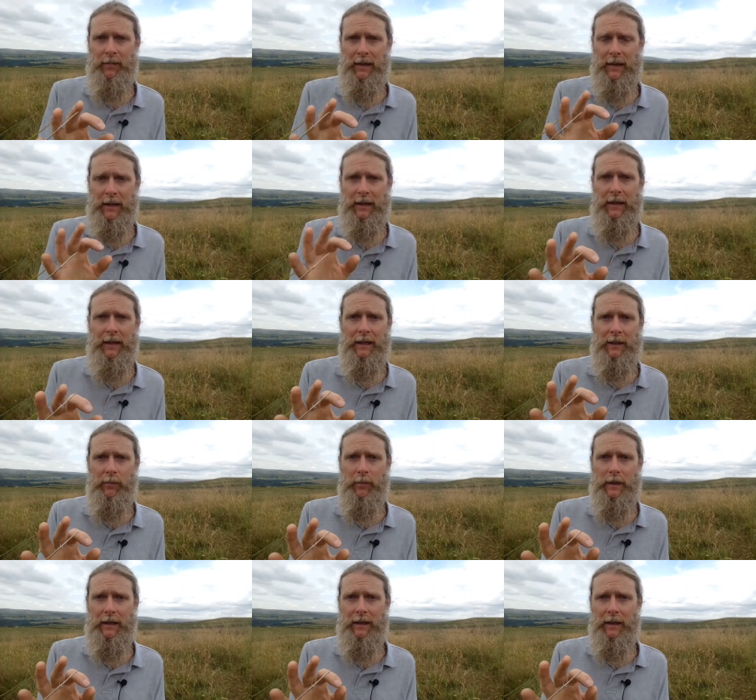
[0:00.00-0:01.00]
And it, it can
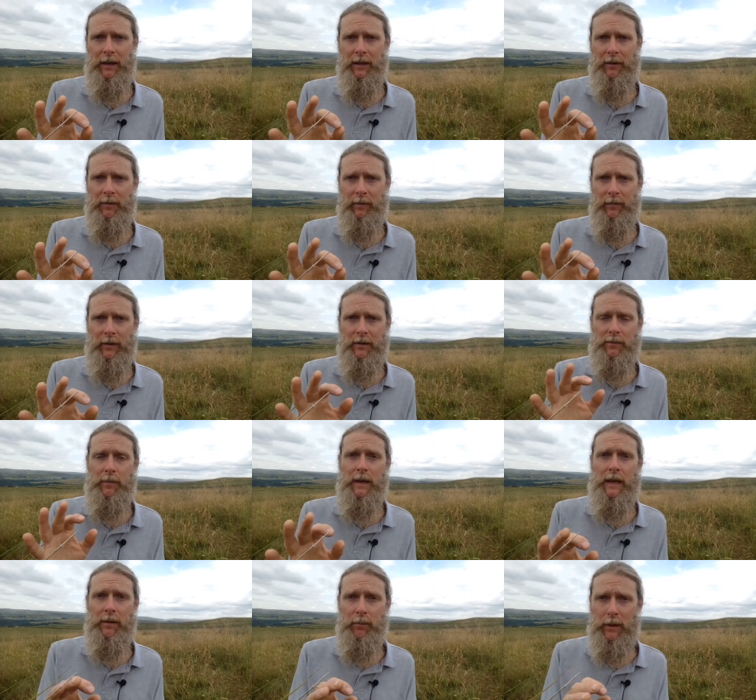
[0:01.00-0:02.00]
be done. There's
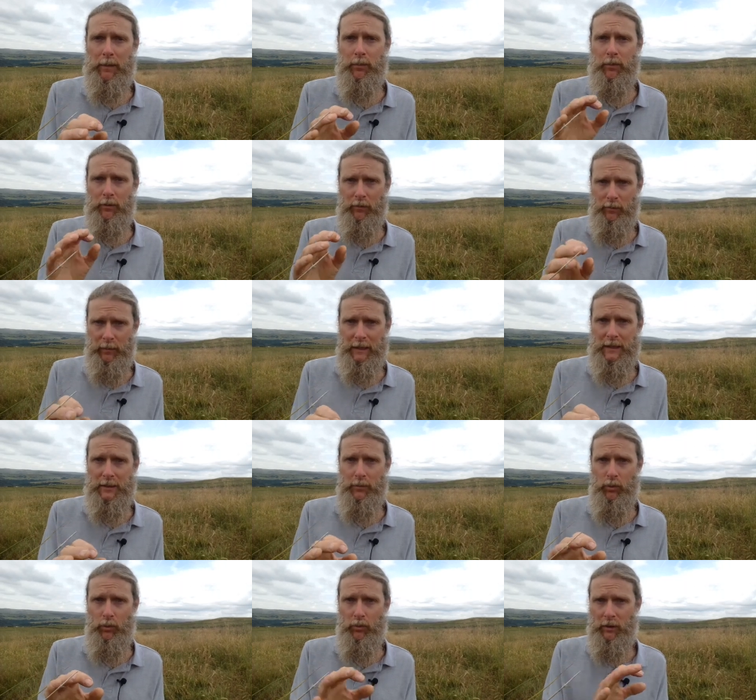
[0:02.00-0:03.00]
many people who have been to
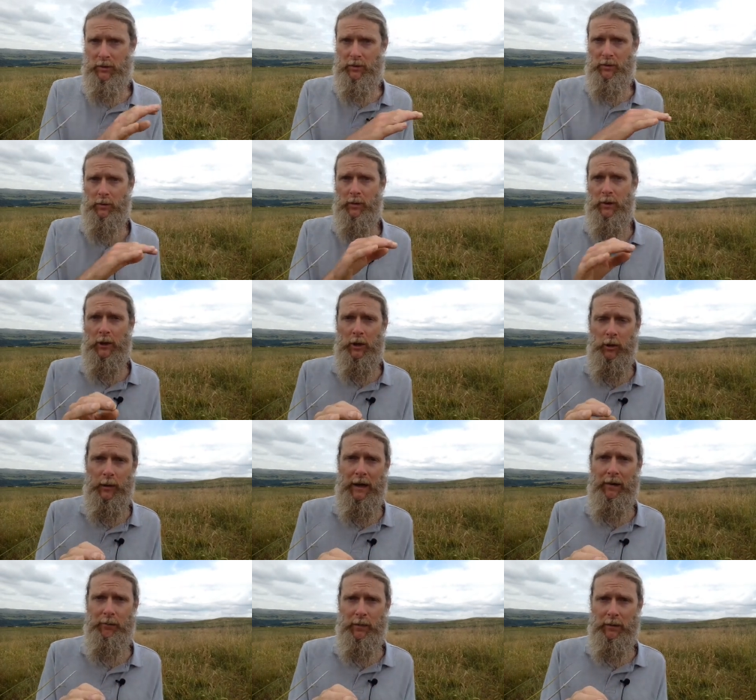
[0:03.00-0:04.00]
boarding school who
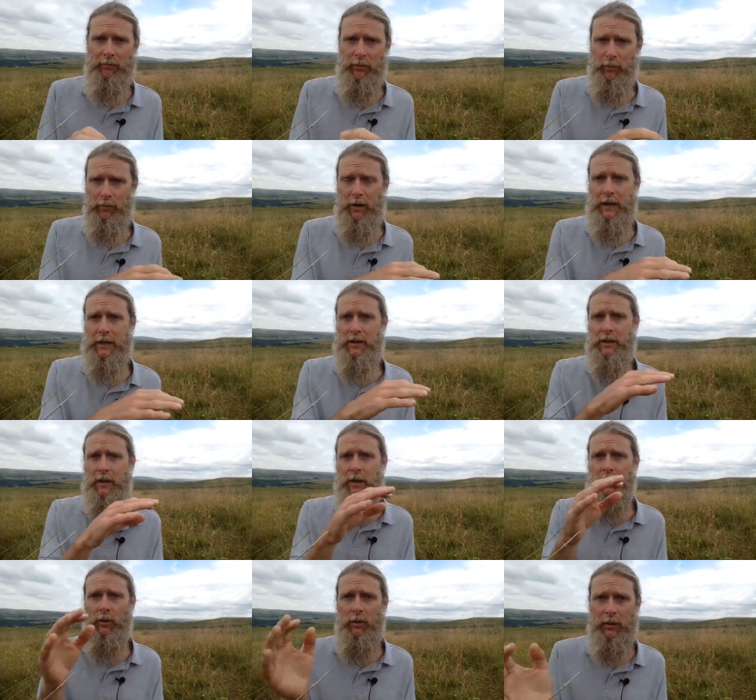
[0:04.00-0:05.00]
have been repressed
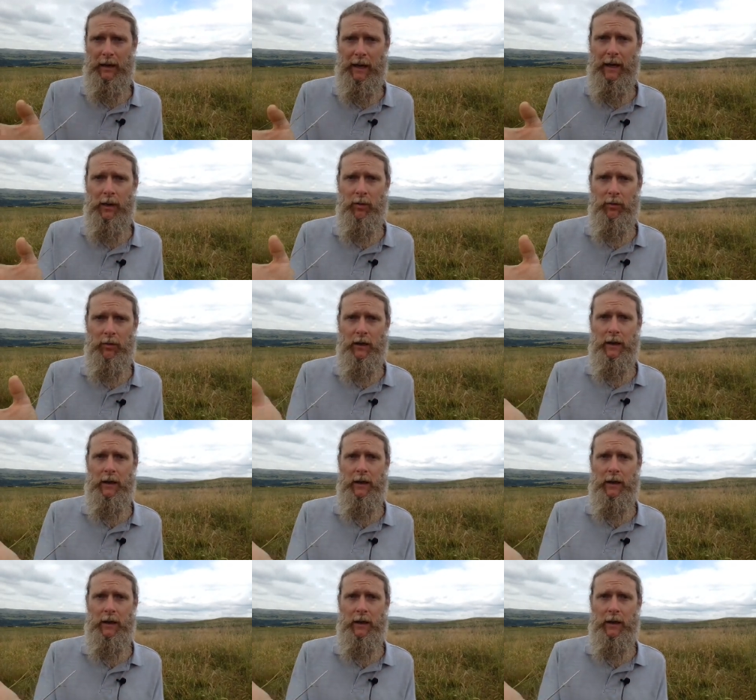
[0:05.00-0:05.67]
who are now